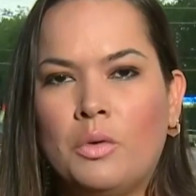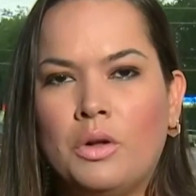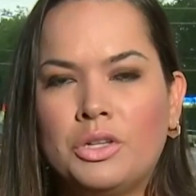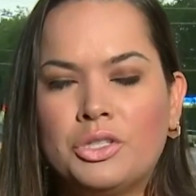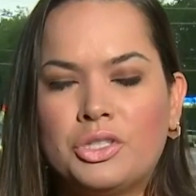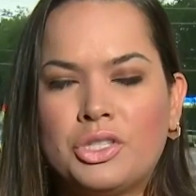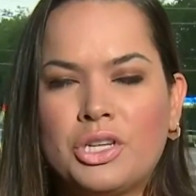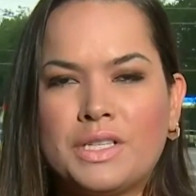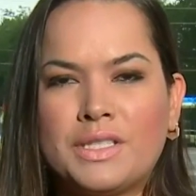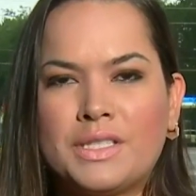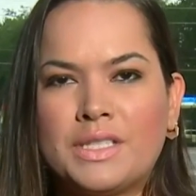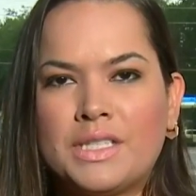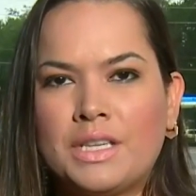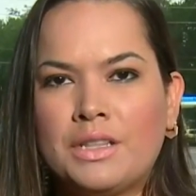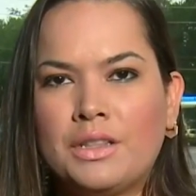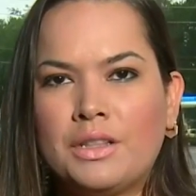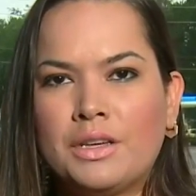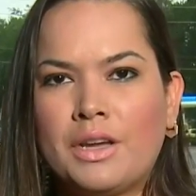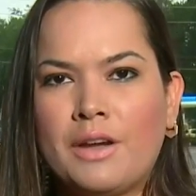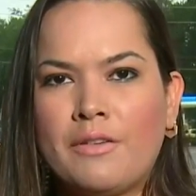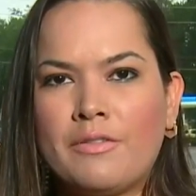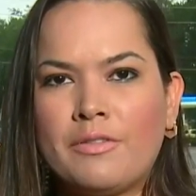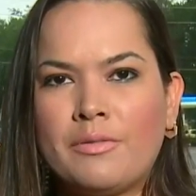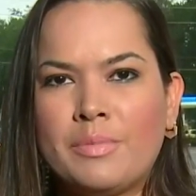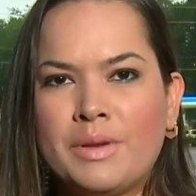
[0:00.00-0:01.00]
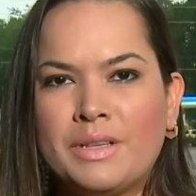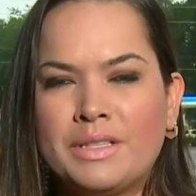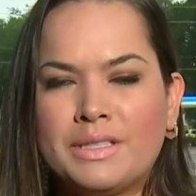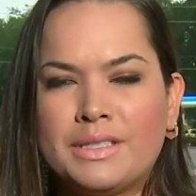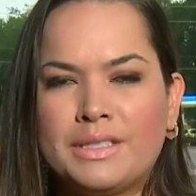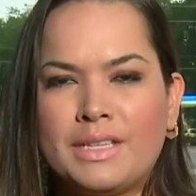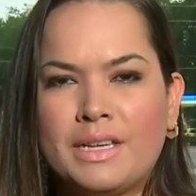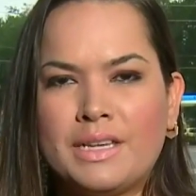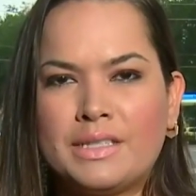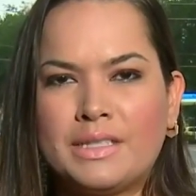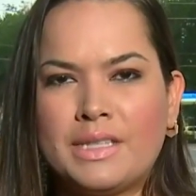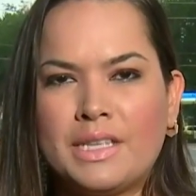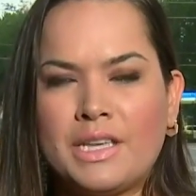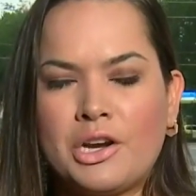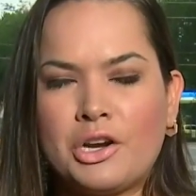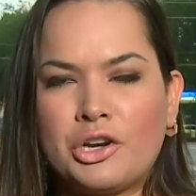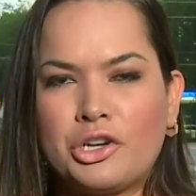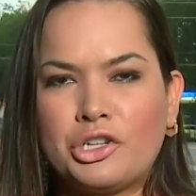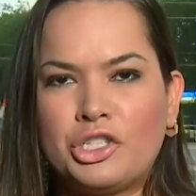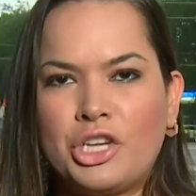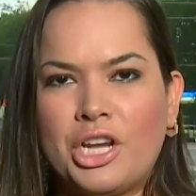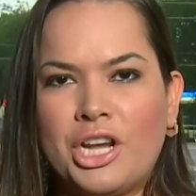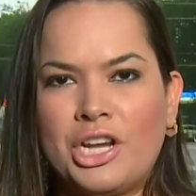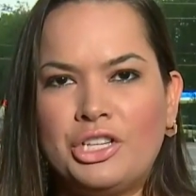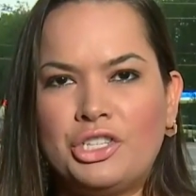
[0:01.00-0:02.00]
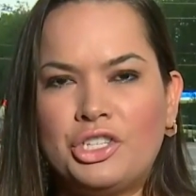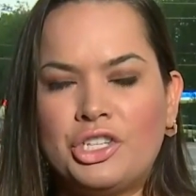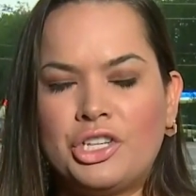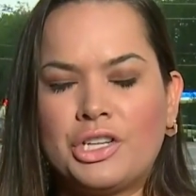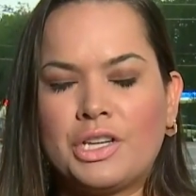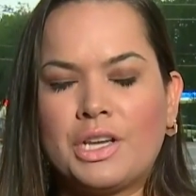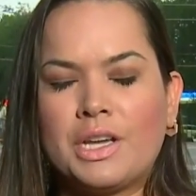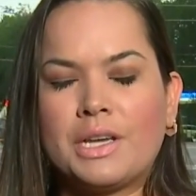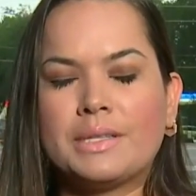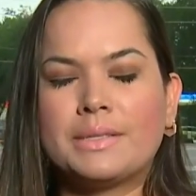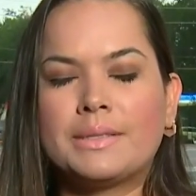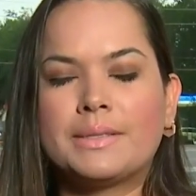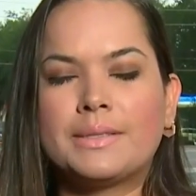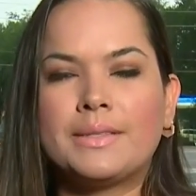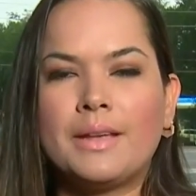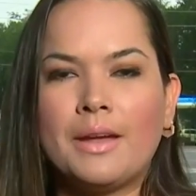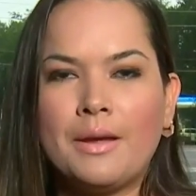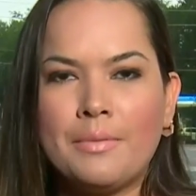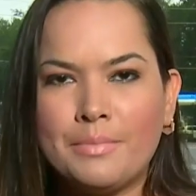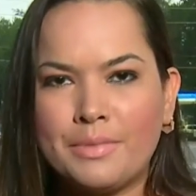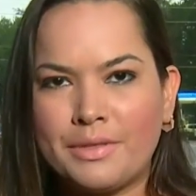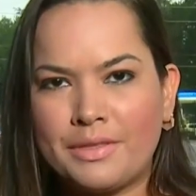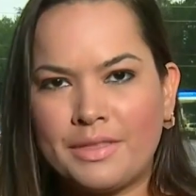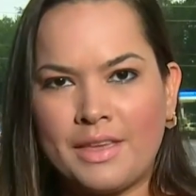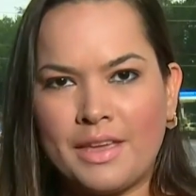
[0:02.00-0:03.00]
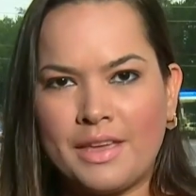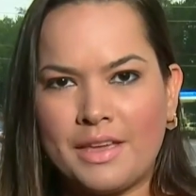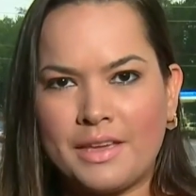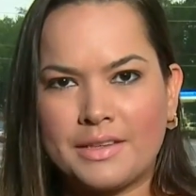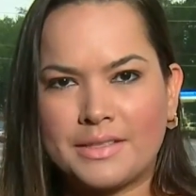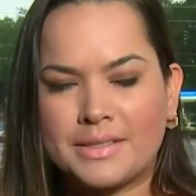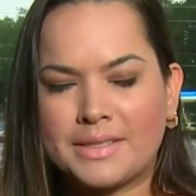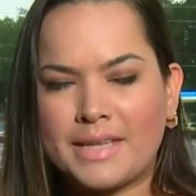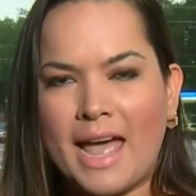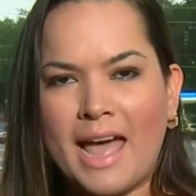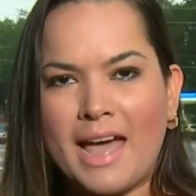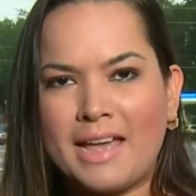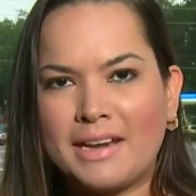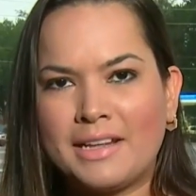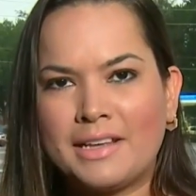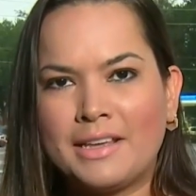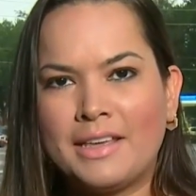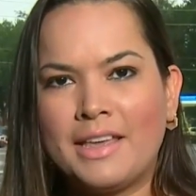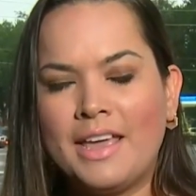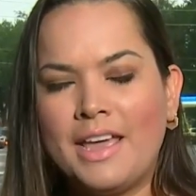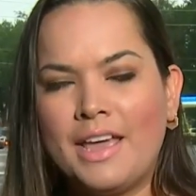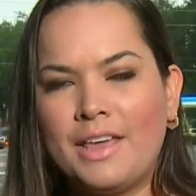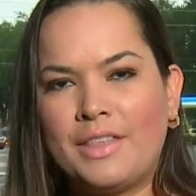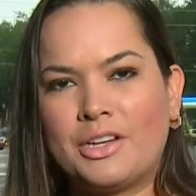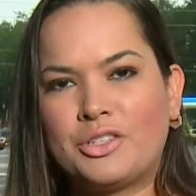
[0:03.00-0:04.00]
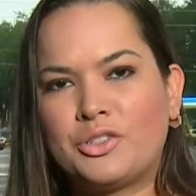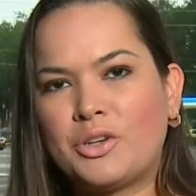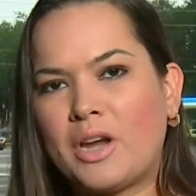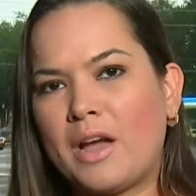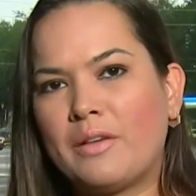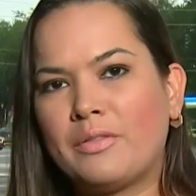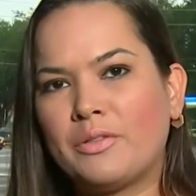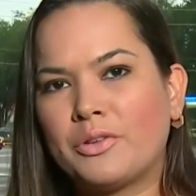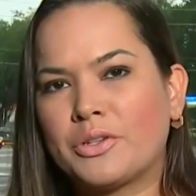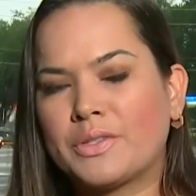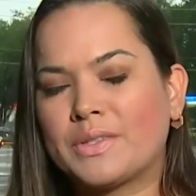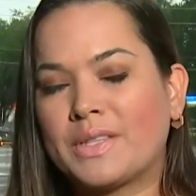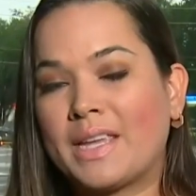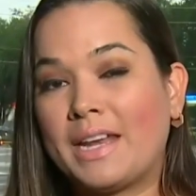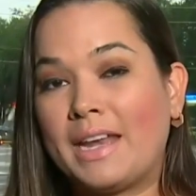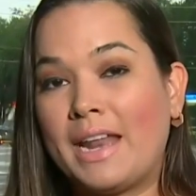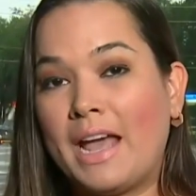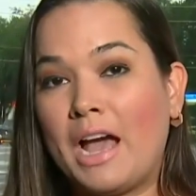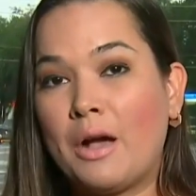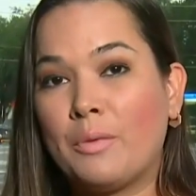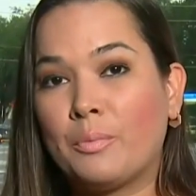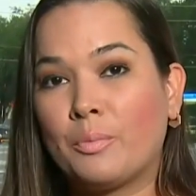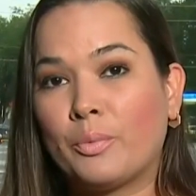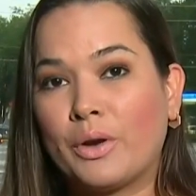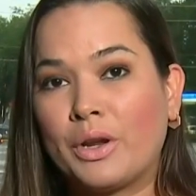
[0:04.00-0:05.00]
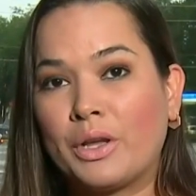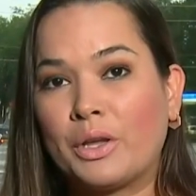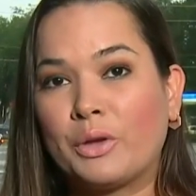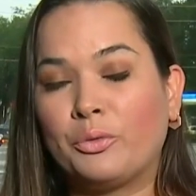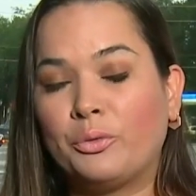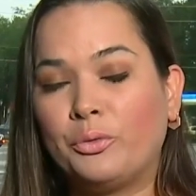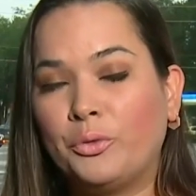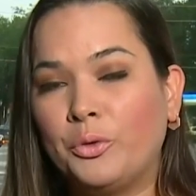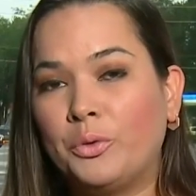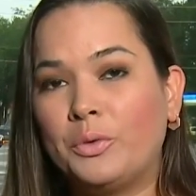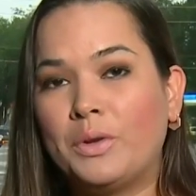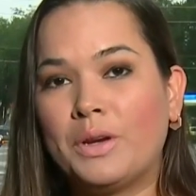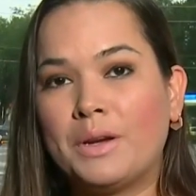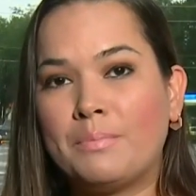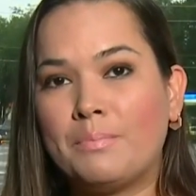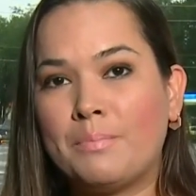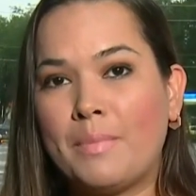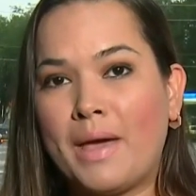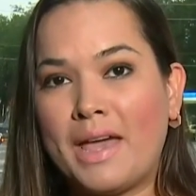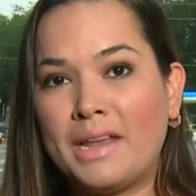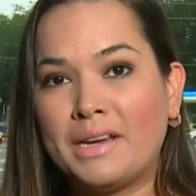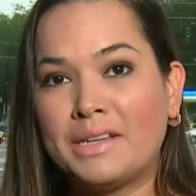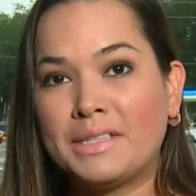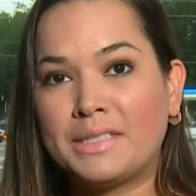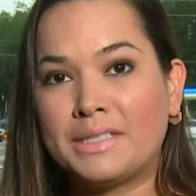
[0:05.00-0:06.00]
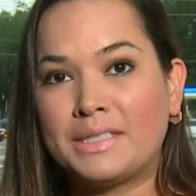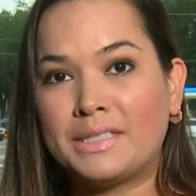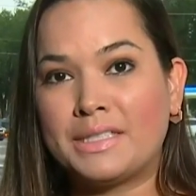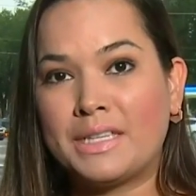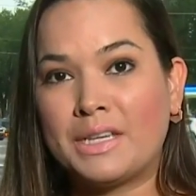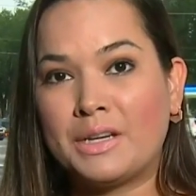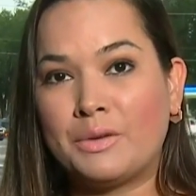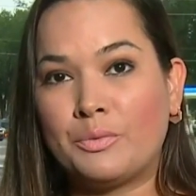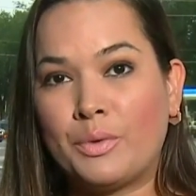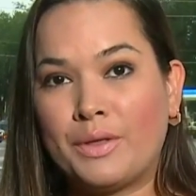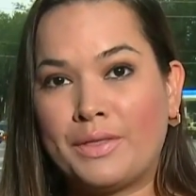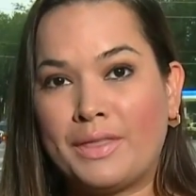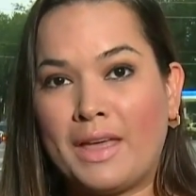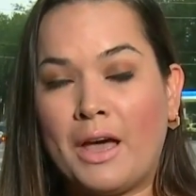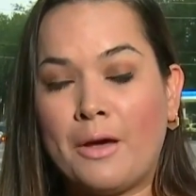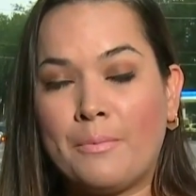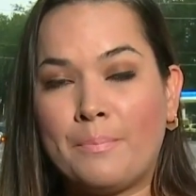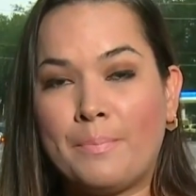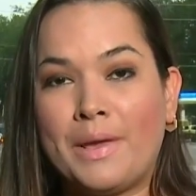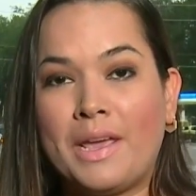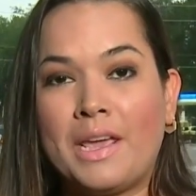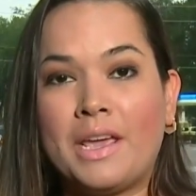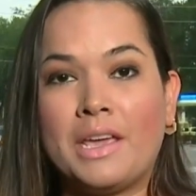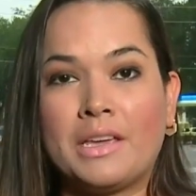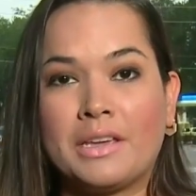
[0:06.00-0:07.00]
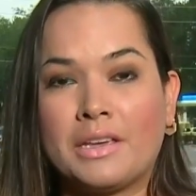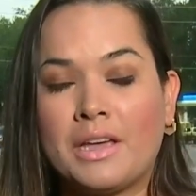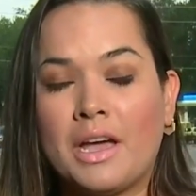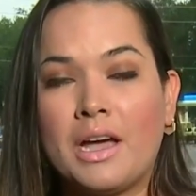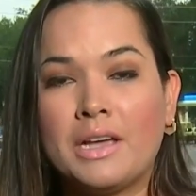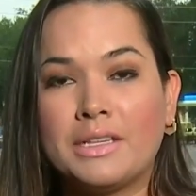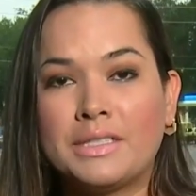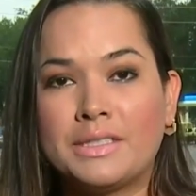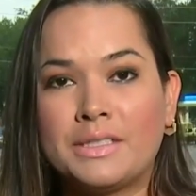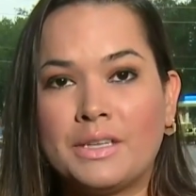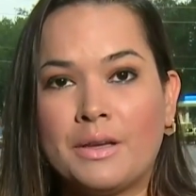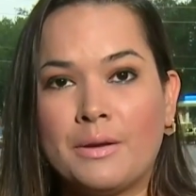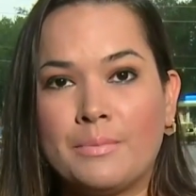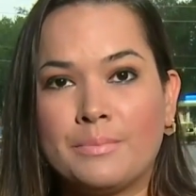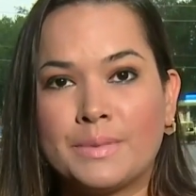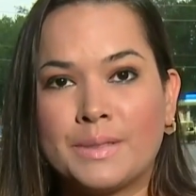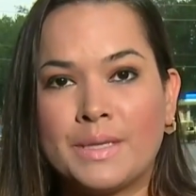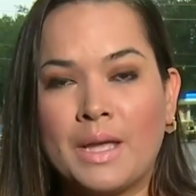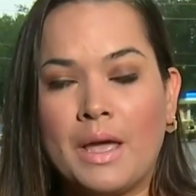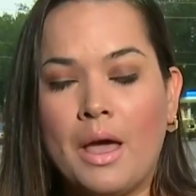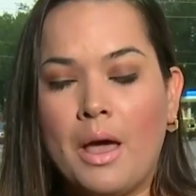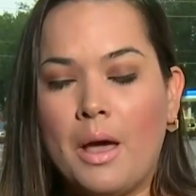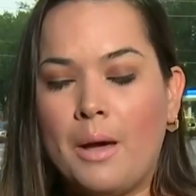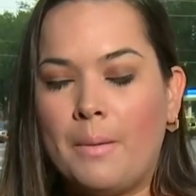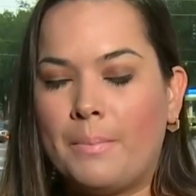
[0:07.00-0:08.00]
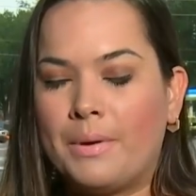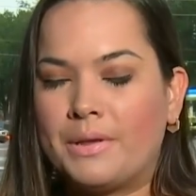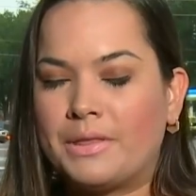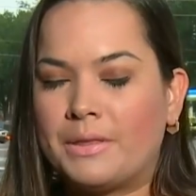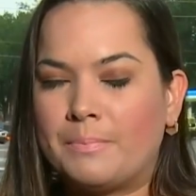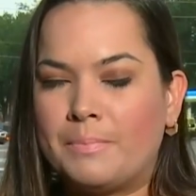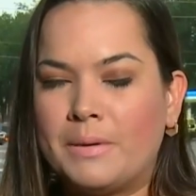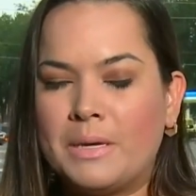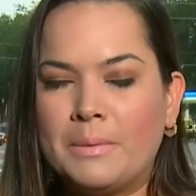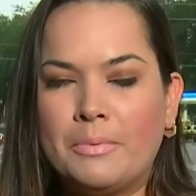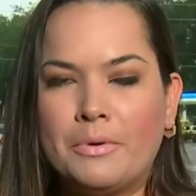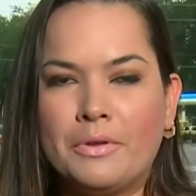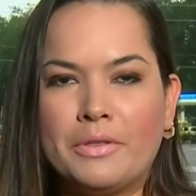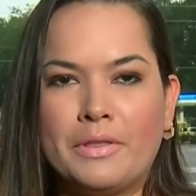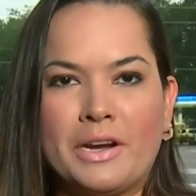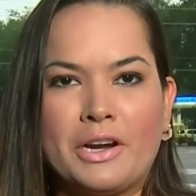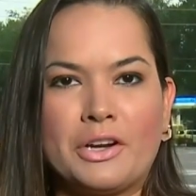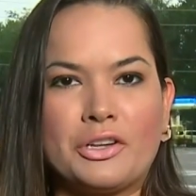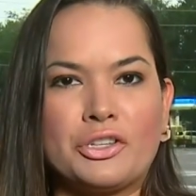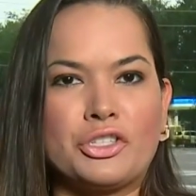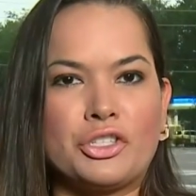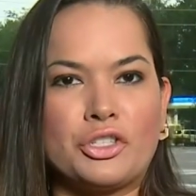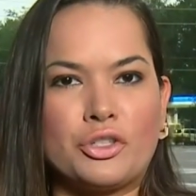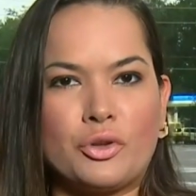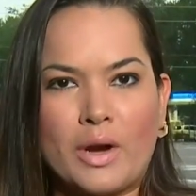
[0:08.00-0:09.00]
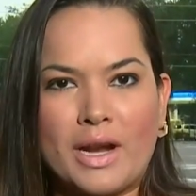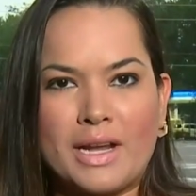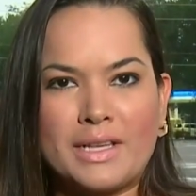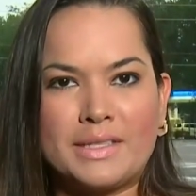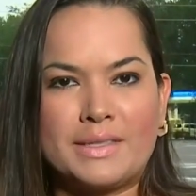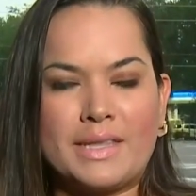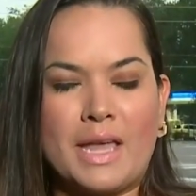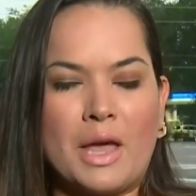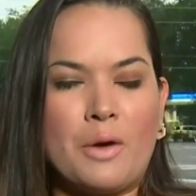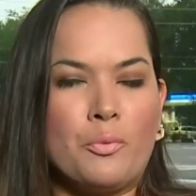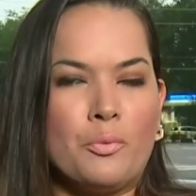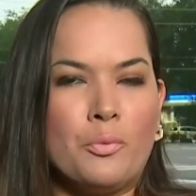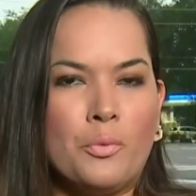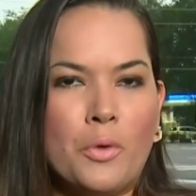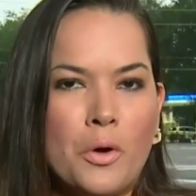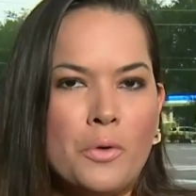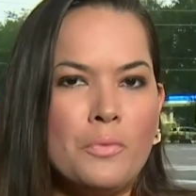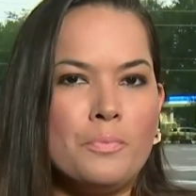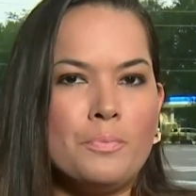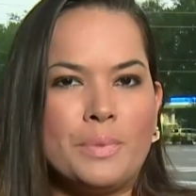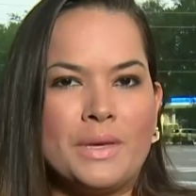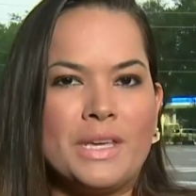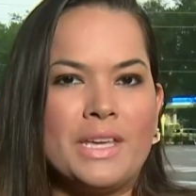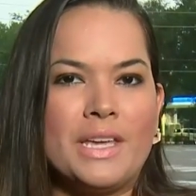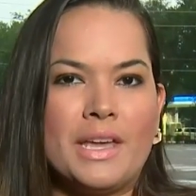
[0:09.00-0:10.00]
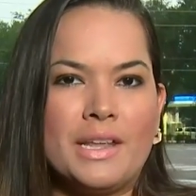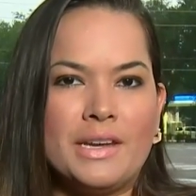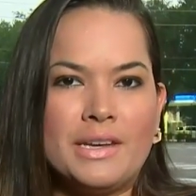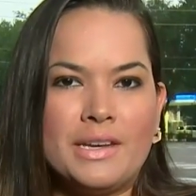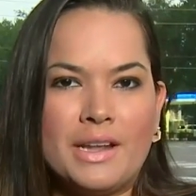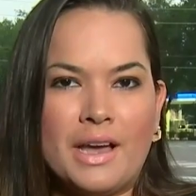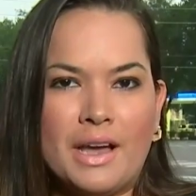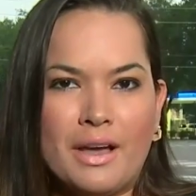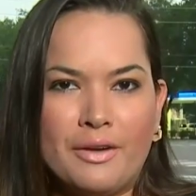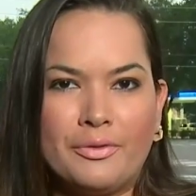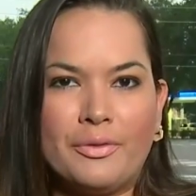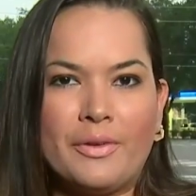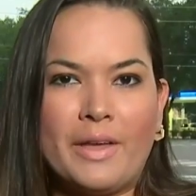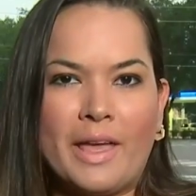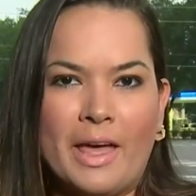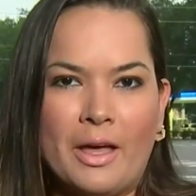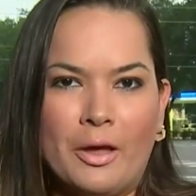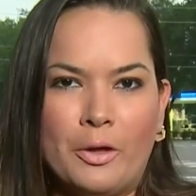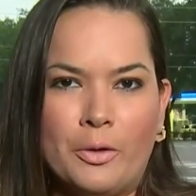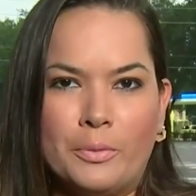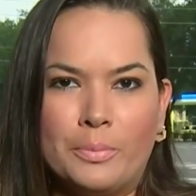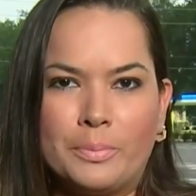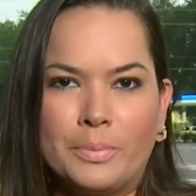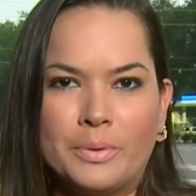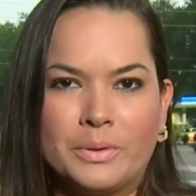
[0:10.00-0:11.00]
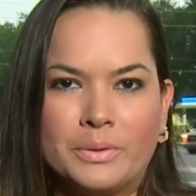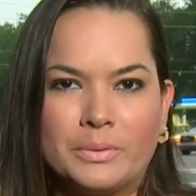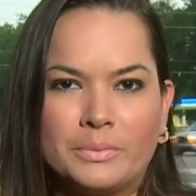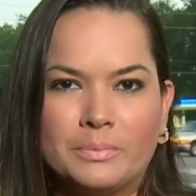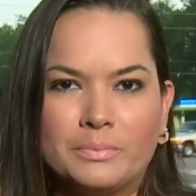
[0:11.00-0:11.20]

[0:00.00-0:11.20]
Well, Justin, the government says they are changing some things, adding that travelers can now bring food and medicine without paying customs. But the people there stress that won't be enough help.